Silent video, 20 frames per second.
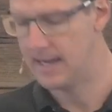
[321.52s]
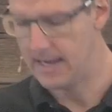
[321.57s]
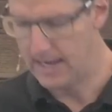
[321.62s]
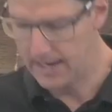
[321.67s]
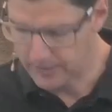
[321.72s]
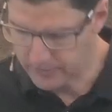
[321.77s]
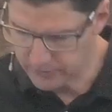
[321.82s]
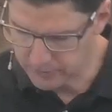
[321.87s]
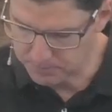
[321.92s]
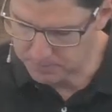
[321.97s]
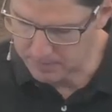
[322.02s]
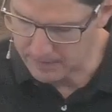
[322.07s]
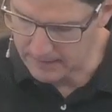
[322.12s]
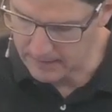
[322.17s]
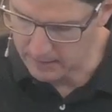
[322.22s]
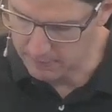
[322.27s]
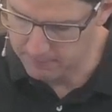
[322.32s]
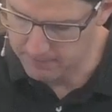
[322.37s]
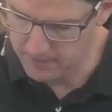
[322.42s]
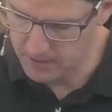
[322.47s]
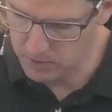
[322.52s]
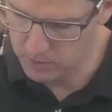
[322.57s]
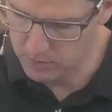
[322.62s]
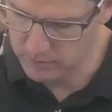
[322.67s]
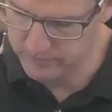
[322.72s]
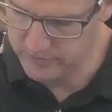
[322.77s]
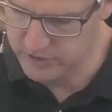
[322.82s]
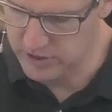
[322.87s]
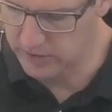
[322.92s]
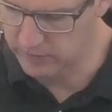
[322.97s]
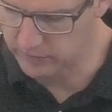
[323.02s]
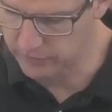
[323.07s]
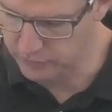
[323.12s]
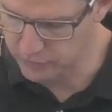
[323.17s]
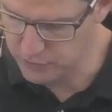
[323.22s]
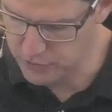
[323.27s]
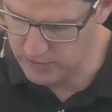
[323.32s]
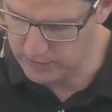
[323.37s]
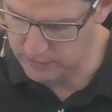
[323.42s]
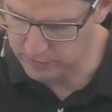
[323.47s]
How does being a follower of Jesus
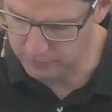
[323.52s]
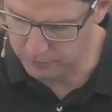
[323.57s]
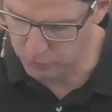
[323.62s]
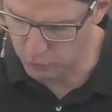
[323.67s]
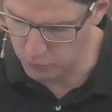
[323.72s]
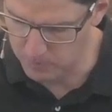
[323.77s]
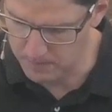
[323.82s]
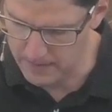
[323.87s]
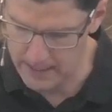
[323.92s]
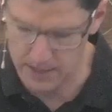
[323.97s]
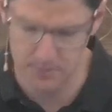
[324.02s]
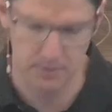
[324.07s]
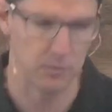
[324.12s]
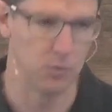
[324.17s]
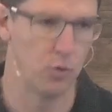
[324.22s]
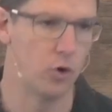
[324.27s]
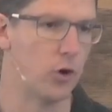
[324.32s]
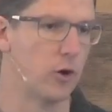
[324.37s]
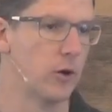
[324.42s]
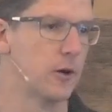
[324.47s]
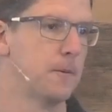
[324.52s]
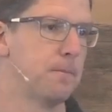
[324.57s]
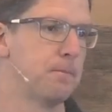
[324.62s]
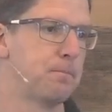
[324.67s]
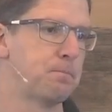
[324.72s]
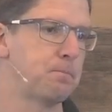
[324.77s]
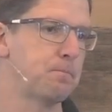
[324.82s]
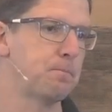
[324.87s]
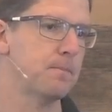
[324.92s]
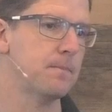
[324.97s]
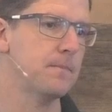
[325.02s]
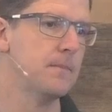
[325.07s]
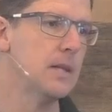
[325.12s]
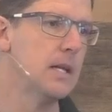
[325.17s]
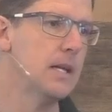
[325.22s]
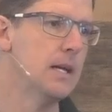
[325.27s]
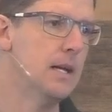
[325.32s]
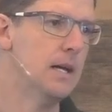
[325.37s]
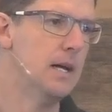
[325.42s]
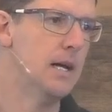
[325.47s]
transform how we work?
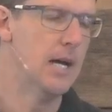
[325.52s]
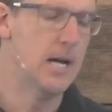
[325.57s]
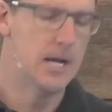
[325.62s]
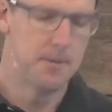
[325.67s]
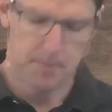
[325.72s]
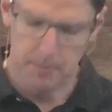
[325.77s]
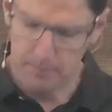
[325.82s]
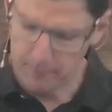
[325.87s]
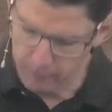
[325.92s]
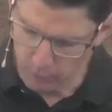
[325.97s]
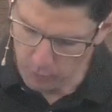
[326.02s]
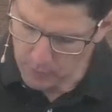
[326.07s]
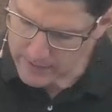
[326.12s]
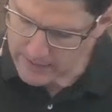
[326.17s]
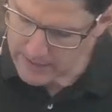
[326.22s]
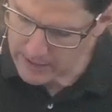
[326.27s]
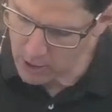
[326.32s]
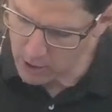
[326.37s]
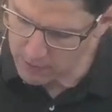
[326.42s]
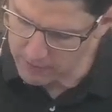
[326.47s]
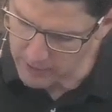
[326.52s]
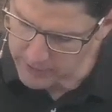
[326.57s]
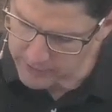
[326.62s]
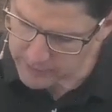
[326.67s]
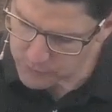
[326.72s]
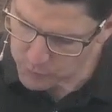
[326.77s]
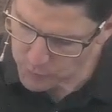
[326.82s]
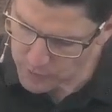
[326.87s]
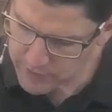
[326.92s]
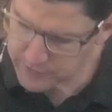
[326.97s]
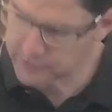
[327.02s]
But before we kick off, I just want